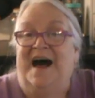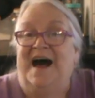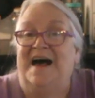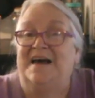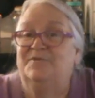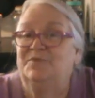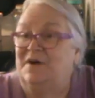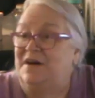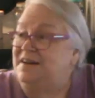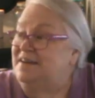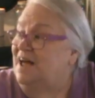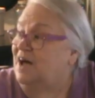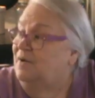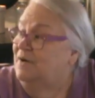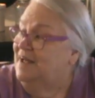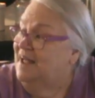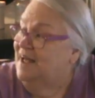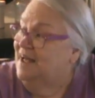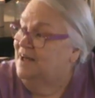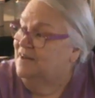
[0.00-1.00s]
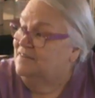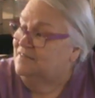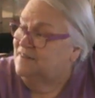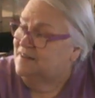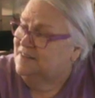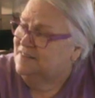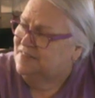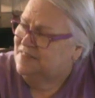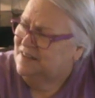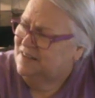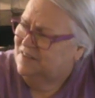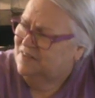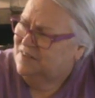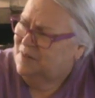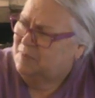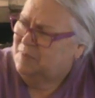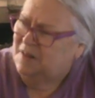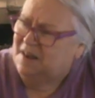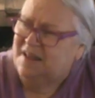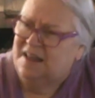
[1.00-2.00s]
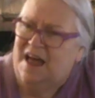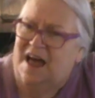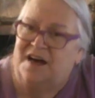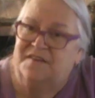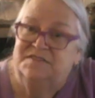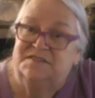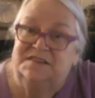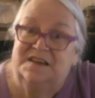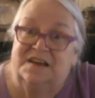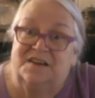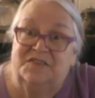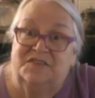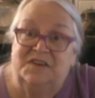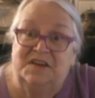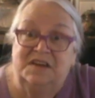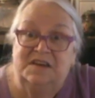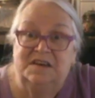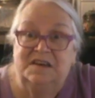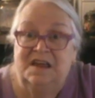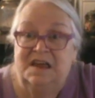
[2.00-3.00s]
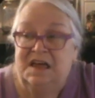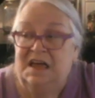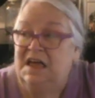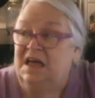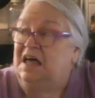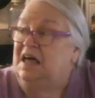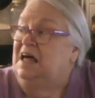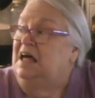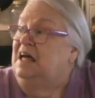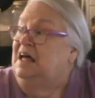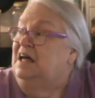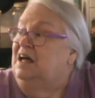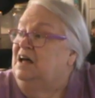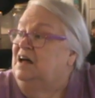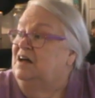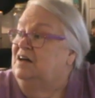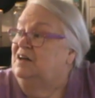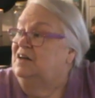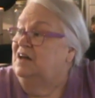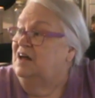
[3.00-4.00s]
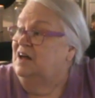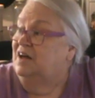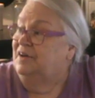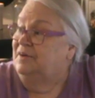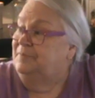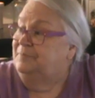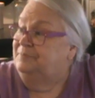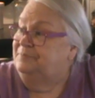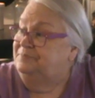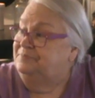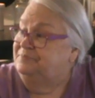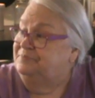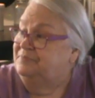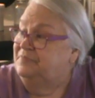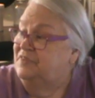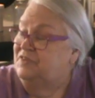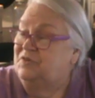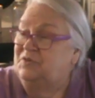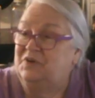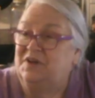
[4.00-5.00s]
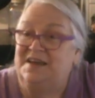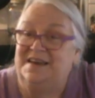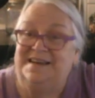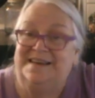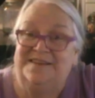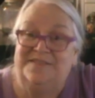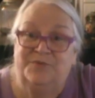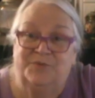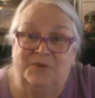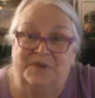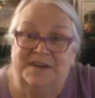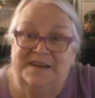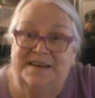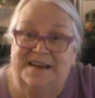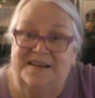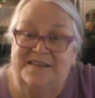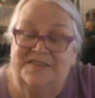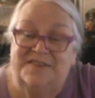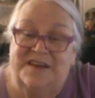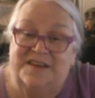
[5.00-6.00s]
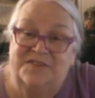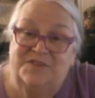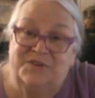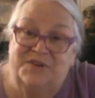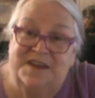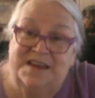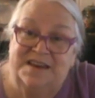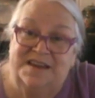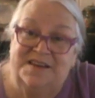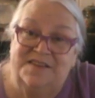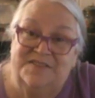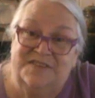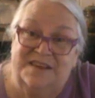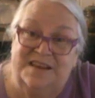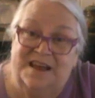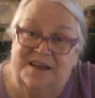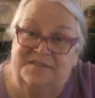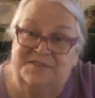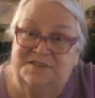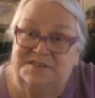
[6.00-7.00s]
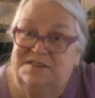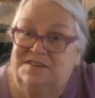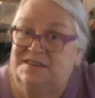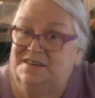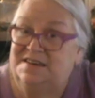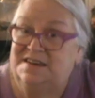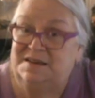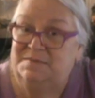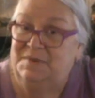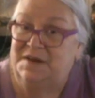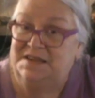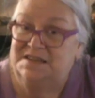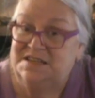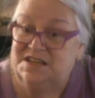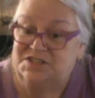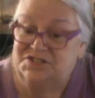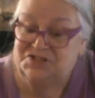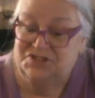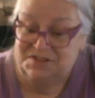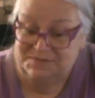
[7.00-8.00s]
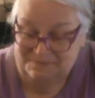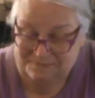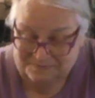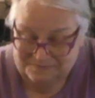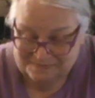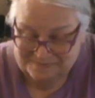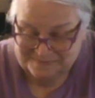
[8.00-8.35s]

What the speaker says: And right now I have, I think, something like a half a dozen zucchinis, really nice sized zucchinis that need my attention.